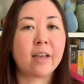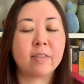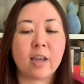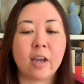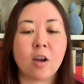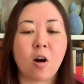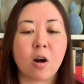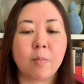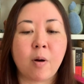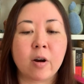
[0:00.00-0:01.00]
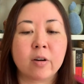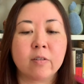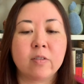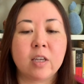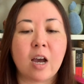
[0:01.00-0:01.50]
And they are part
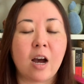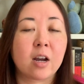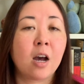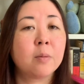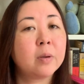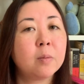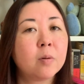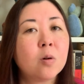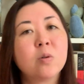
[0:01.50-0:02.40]
of the Akha people,